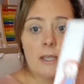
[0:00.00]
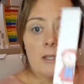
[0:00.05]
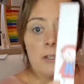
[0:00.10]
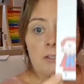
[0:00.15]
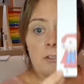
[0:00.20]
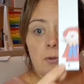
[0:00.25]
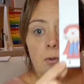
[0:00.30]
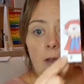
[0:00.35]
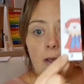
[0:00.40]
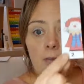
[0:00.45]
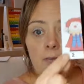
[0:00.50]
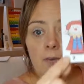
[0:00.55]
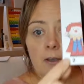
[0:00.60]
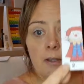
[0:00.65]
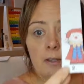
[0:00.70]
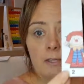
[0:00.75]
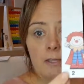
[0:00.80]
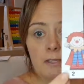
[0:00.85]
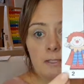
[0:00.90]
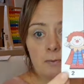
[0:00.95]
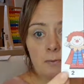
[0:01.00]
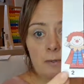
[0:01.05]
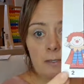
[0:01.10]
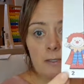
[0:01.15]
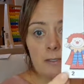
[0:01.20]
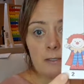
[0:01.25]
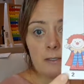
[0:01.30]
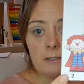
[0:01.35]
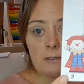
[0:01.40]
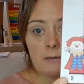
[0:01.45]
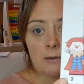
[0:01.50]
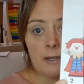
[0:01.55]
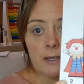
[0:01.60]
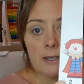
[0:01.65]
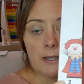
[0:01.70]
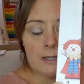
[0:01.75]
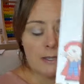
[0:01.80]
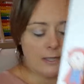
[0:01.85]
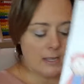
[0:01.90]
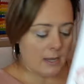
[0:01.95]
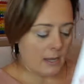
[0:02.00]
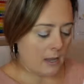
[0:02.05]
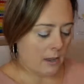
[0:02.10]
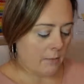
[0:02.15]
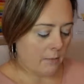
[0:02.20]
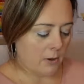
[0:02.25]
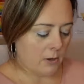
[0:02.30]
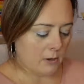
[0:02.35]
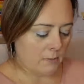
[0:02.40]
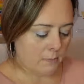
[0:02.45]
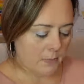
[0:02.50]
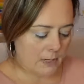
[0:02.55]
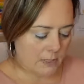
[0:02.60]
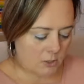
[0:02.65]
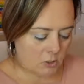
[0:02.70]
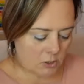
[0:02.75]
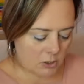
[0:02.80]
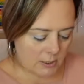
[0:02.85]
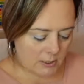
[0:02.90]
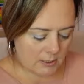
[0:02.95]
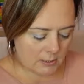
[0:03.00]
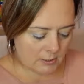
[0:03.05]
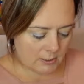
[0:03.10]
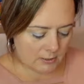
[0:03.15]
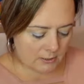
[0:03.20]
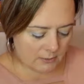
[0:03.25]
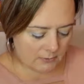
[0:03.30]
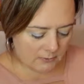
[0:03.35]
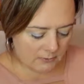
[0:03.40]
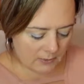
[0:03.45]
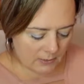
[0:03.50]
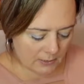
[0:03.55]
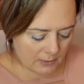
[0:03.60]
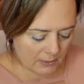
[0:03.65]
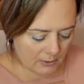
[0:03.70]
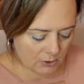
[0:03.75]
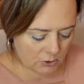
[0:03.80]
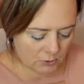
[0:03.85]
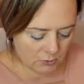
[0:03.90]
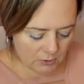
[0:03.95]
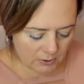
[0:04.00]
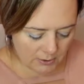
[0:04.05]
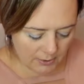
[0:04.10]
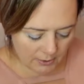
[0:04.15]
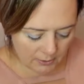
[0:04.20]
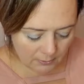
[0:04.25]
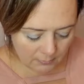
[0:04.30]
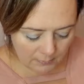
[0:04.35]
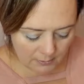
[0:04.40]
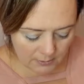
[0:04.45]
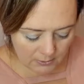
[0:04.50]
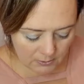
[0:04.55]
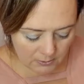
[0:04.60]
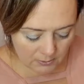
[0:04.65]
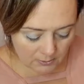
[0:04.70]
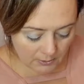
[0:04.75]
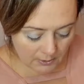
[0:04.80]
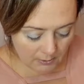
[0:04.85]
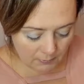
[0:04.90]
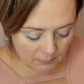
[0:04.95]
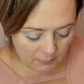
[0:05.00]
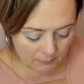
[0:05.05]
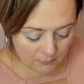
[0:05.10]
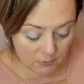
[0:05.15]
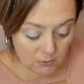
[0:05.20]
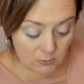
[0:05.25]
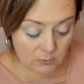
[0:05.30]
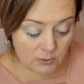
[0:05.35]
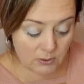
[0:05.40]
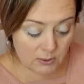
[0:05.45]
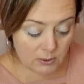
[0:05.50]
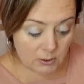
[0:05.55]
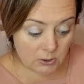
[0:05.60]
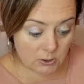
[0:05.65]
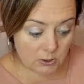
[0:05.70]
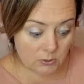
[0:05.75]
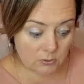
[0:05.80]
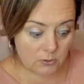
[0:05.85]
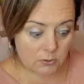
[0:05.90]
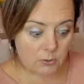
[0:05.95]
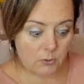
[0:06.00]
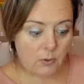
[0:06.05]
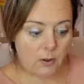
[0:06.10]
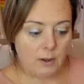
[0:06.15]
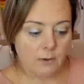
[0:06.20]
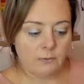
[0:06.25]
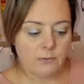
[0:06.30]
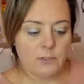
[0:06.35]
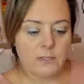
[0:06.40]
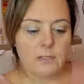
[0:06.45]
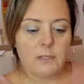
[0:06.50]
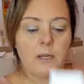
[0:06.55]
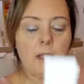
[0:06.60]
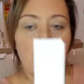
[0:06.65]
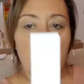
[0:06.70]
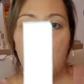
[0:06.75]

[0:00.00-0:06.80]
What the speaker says: So I've got these ones, okay? They come on a big sheet. Let's see if I can get two together, because again, we've used these so often.